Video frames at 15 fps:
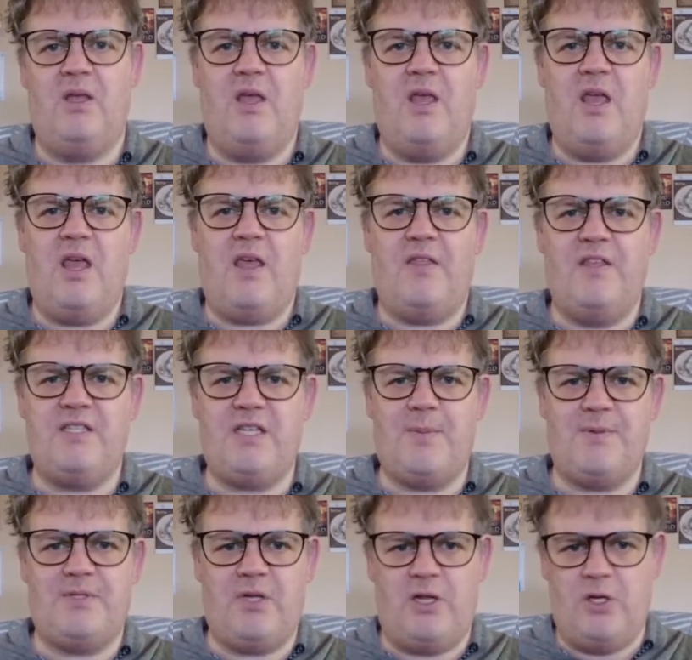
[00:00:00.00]
This
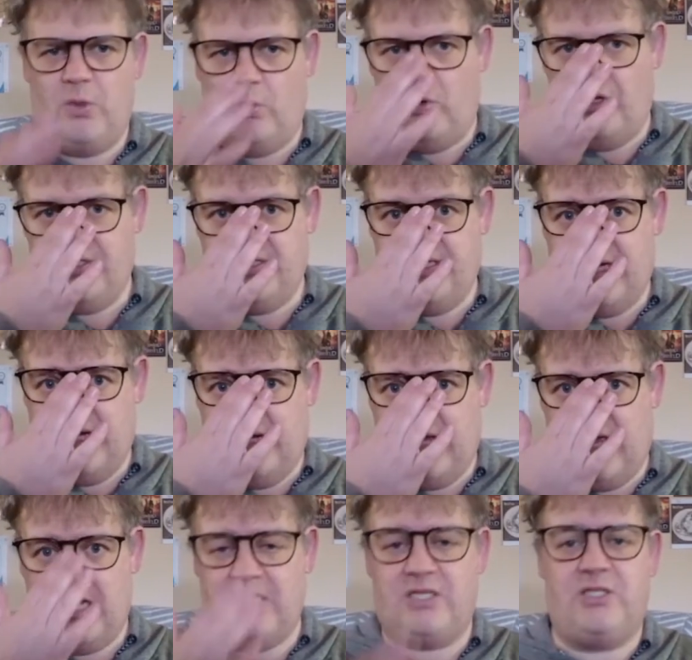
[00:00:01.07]
episode was
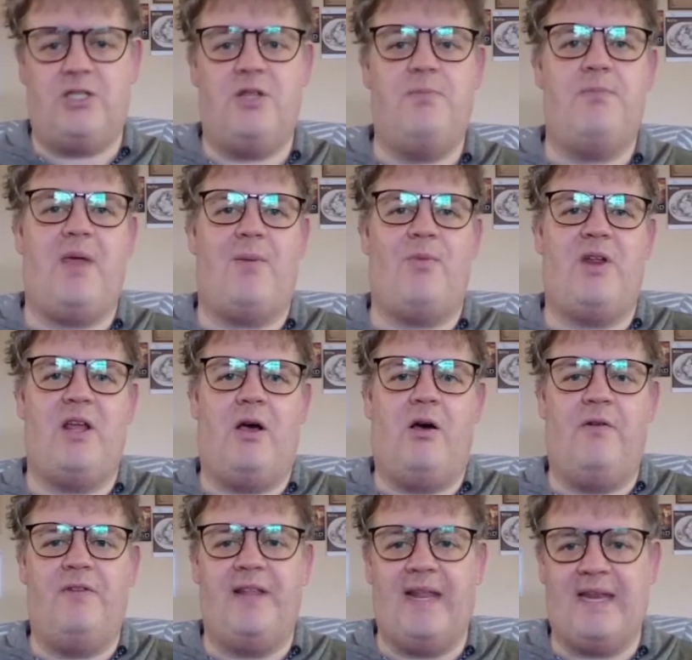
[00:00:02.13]
dedicated to the memory
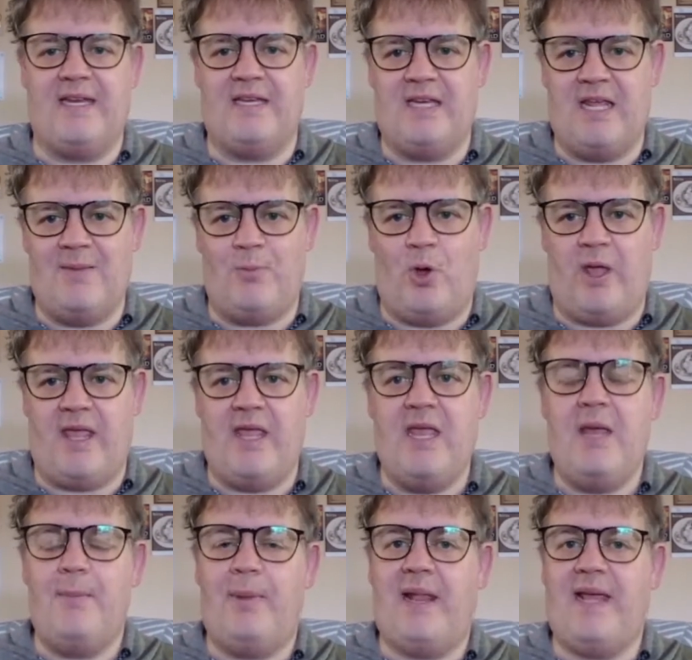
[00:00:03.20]
of Leonard Nimoy,
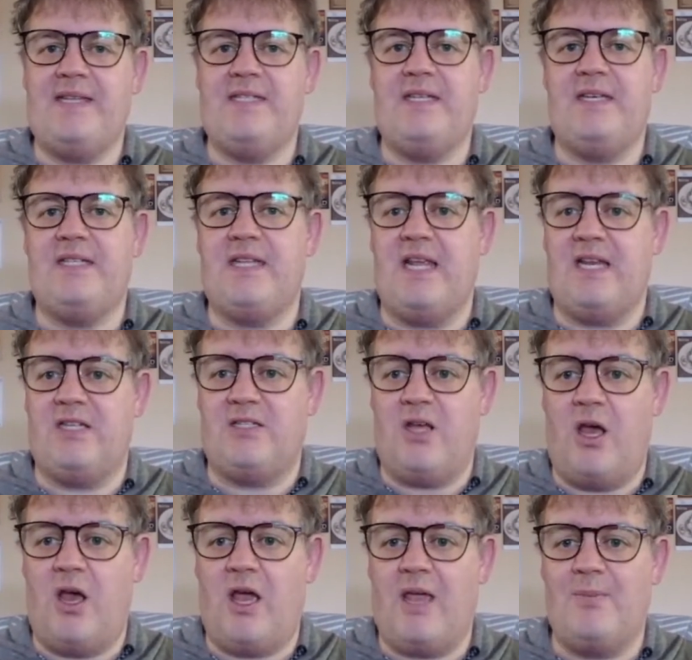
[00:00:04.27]
placing it in
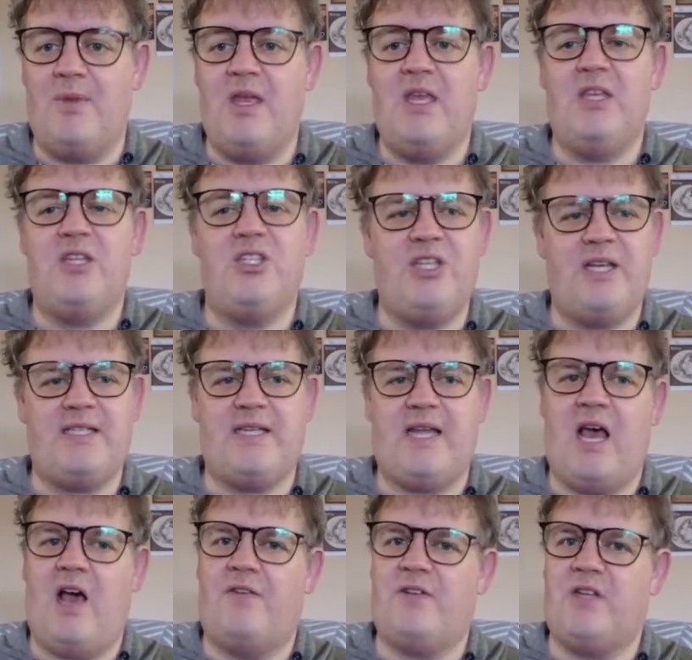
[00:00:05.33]
time just
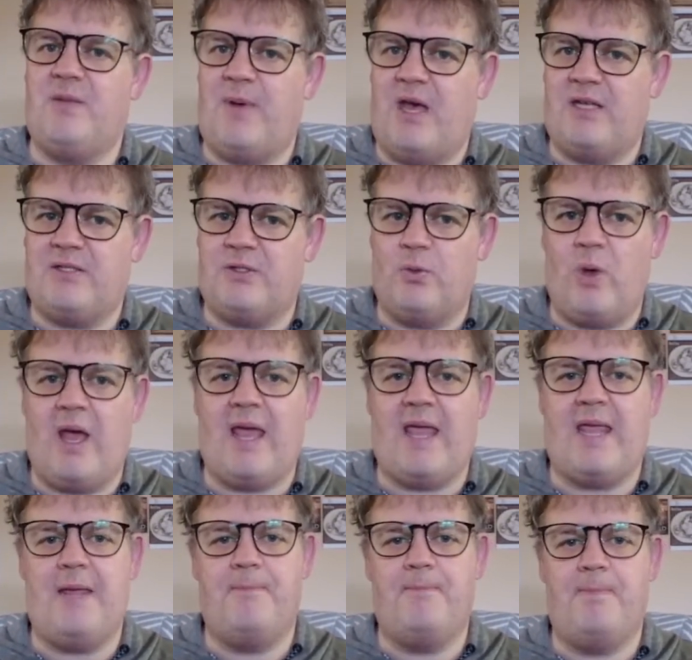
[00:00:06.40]
after he passed
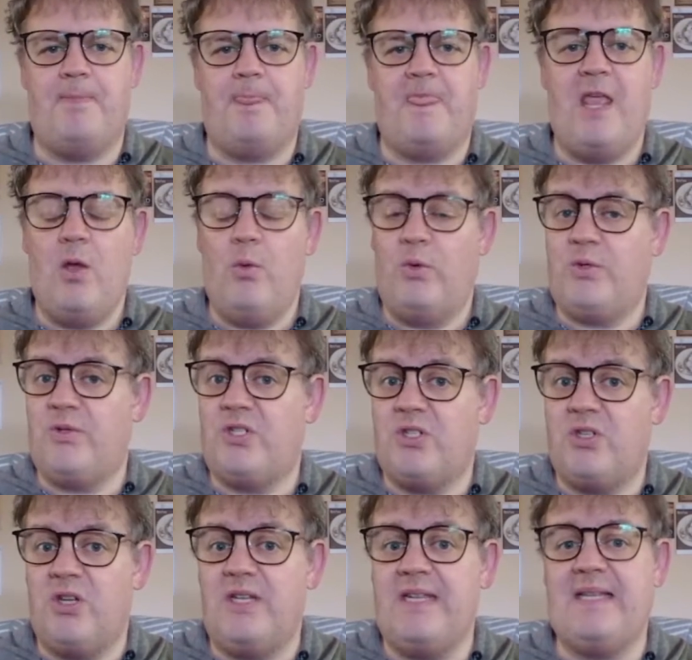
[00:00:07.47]
away, which was
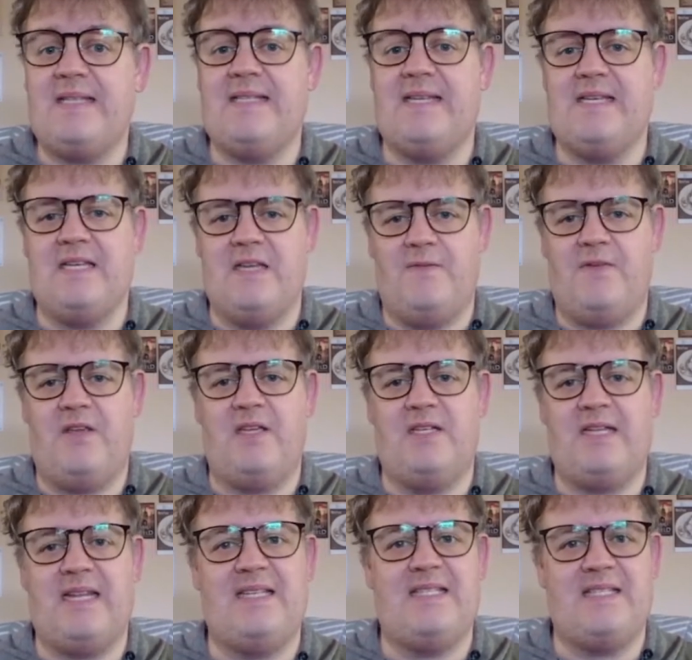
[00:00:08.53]
certainly a significant
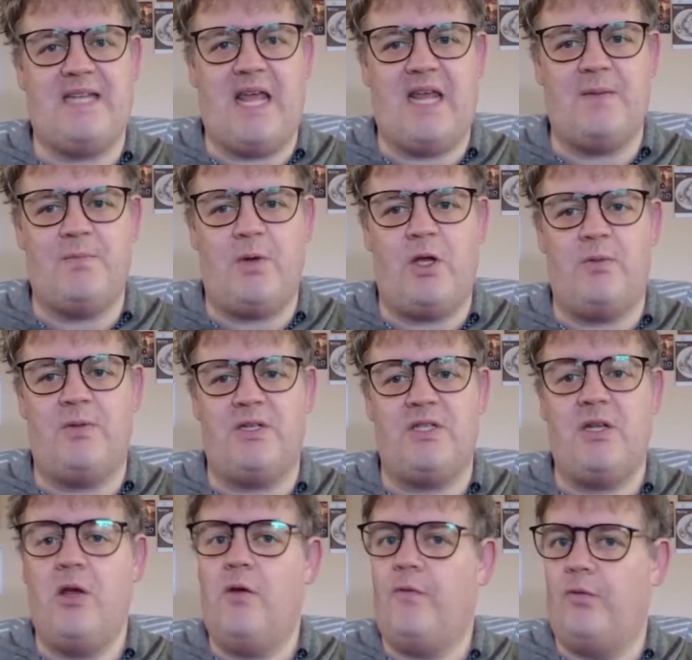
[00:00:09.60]
and sad moment
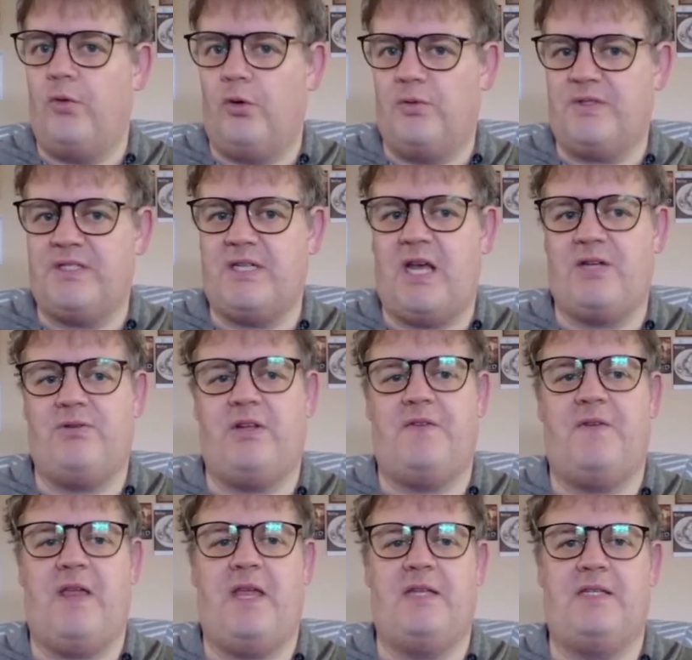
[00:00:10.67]
for all Star Trek
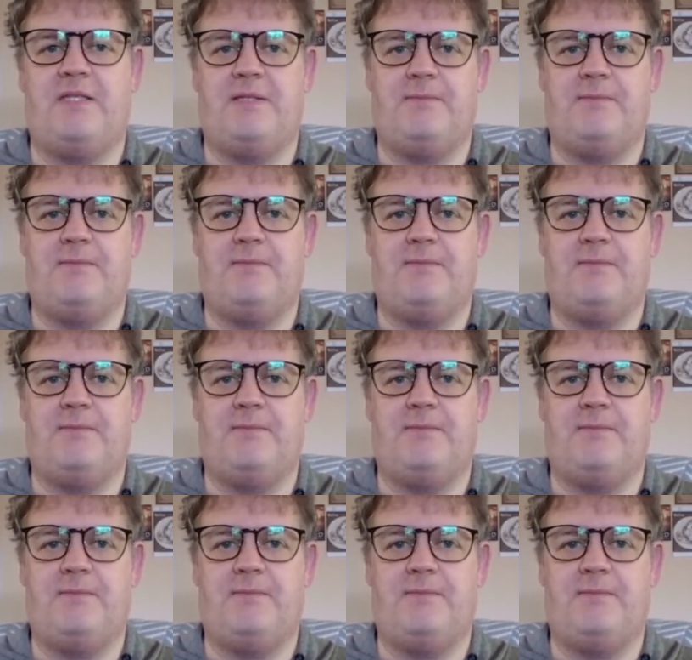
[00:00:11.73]
fans.